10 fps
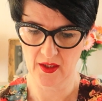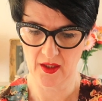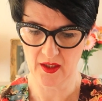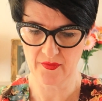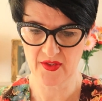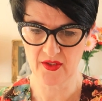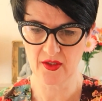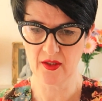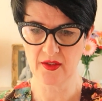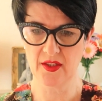I've
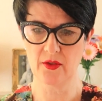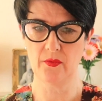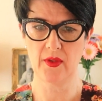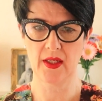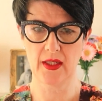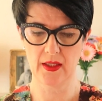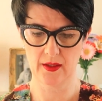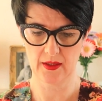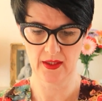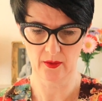started on the
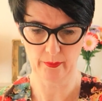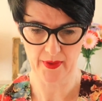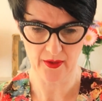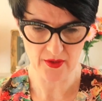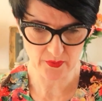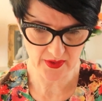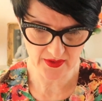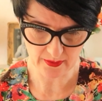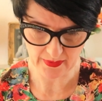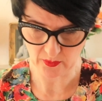little bows. Where's
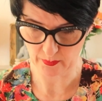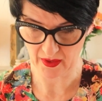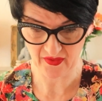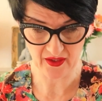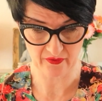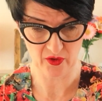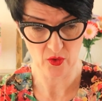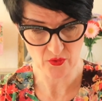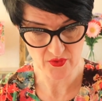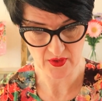the middle bit? I think I've
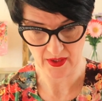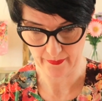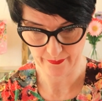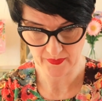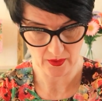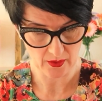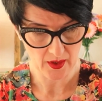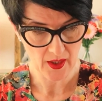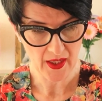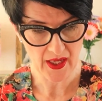lost it.
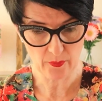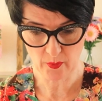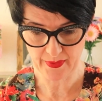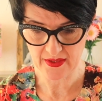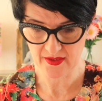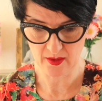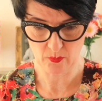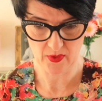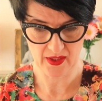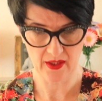It will be
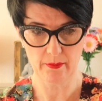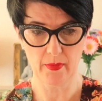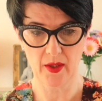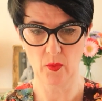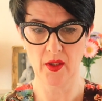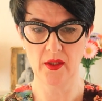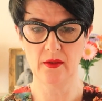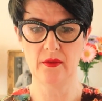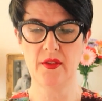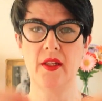somewhere in my world,